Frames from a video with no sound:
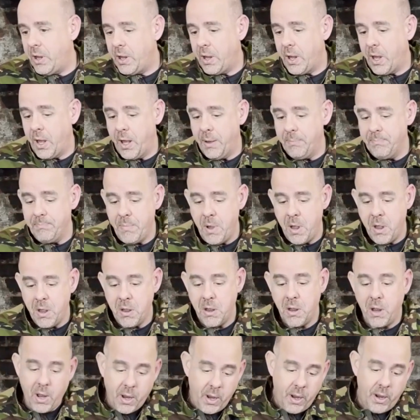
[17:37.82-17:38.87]
I
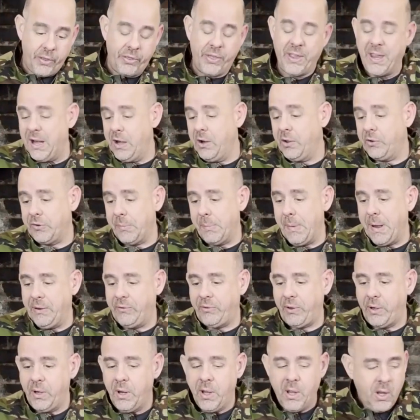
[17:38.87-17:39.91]
think it looks
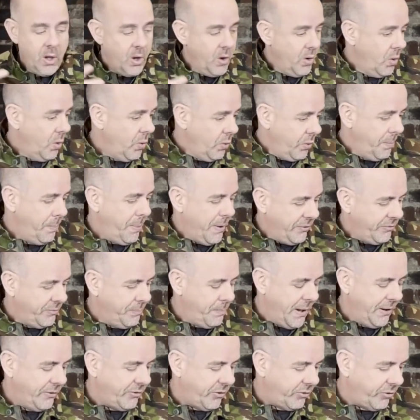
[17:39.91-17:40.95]
amazing. All the bits and
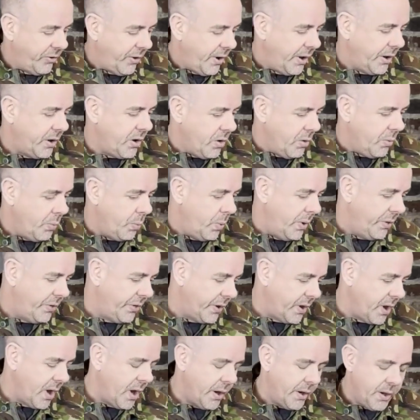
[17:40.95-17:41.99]
pieces that I got with the
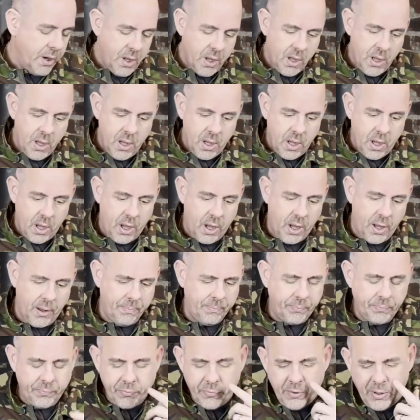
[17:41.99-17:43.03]
gun.
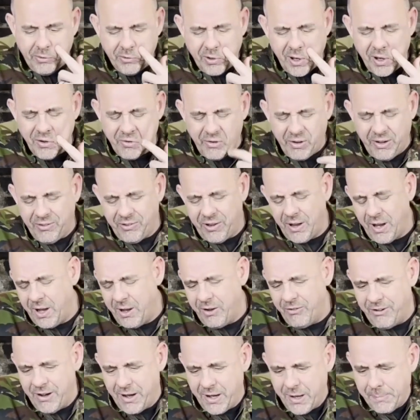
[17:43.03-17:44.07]
These guns retail
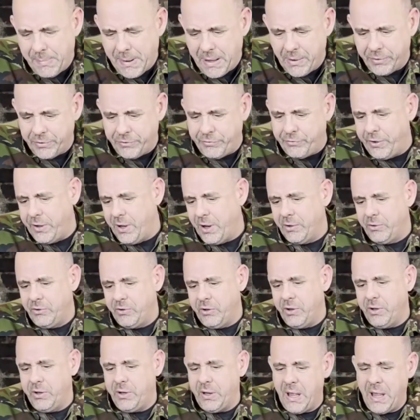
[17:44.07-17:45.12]
around about
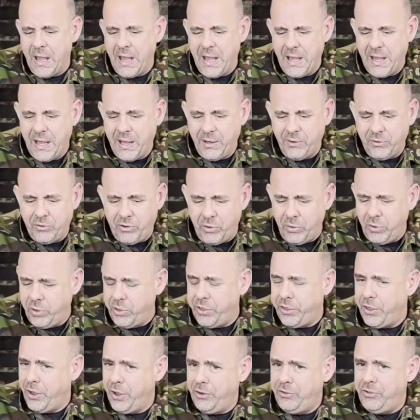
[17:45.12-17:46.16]

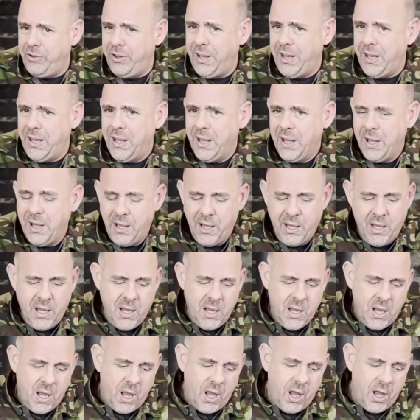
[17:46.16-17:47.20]
330
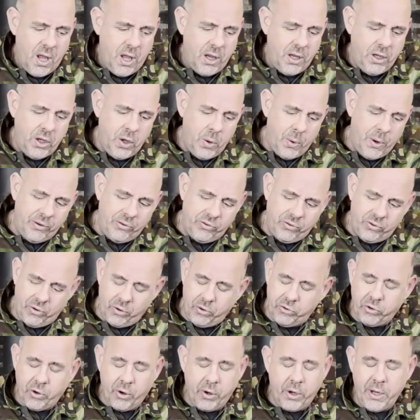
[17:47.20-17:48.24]

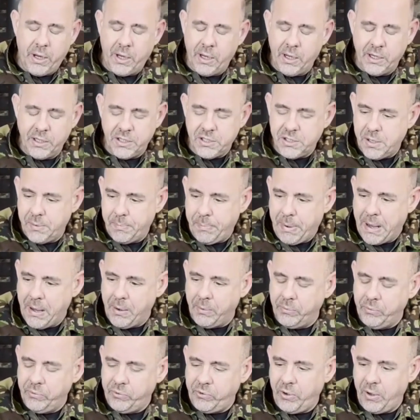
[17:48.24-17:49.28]
English
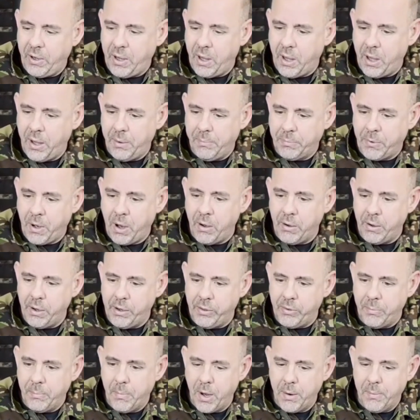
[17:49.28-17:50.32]
pounds currently
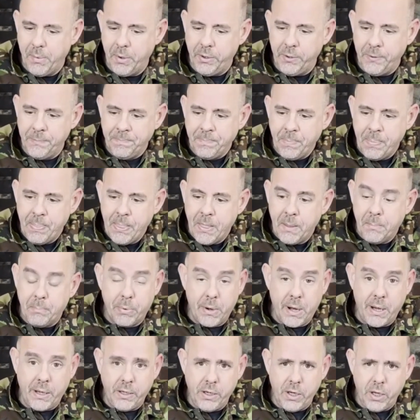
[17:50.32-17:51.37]
at the moment,
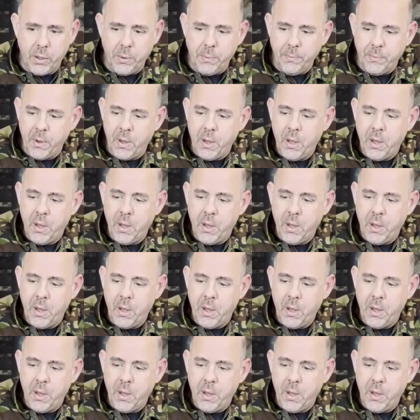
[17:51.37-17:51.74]
brand new.